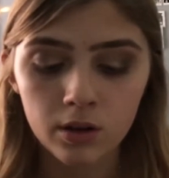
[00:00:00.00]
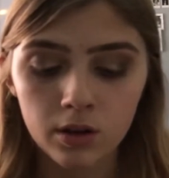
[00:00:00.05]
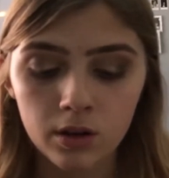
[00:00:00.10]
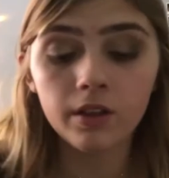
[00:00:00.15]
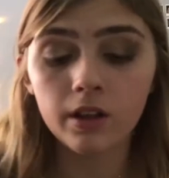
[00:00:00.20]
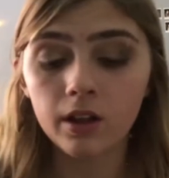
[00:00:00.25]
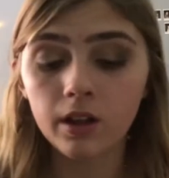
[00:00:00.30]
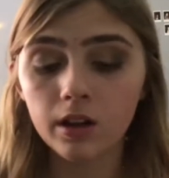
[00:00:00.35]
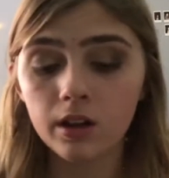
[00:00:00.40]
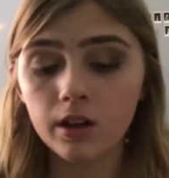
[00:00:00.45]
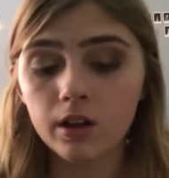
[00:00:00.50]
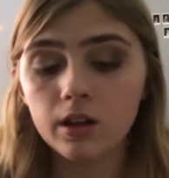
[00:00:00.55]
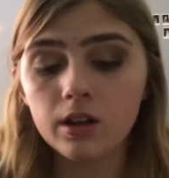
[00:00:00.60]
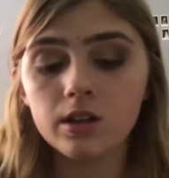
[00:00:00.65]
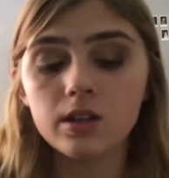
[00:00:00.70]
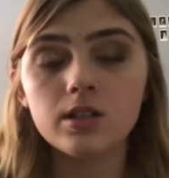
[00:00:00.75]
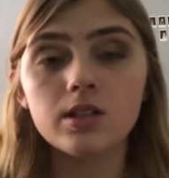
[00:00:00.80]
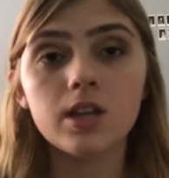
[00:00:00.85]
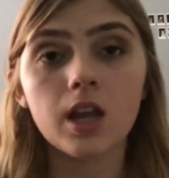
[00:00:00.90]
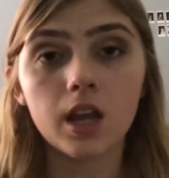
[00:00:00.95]
Then
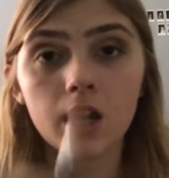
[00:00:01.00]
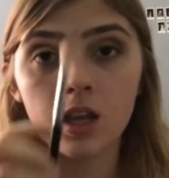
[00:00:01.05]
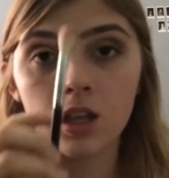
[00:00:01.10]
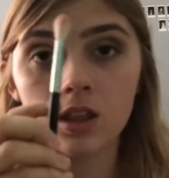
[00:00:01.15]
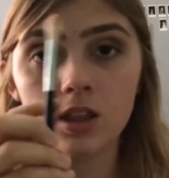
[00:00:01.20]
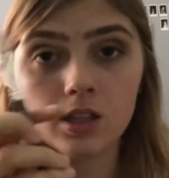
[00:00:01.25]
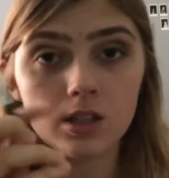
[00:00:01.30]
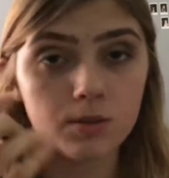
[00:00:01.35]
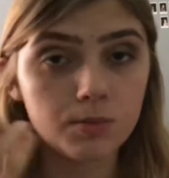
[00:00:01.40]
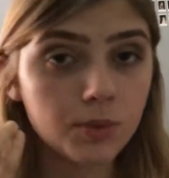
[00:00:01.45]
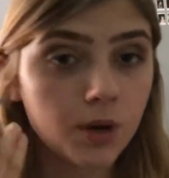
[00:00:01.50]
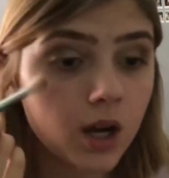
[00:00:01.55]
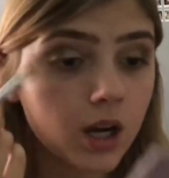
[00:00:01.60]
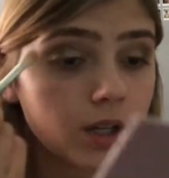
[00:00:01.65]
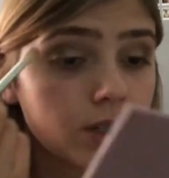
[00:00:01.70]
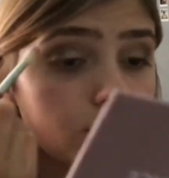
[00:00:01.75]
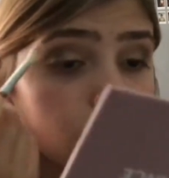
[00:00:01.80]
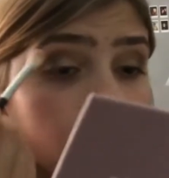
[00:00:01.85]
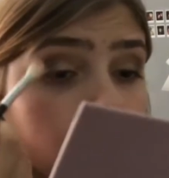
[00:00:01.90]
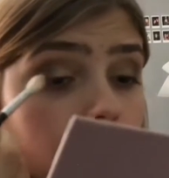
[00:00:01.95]
taking this
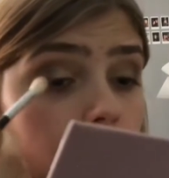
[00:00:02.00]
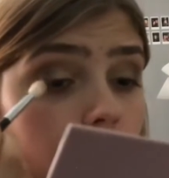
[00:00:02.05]
brush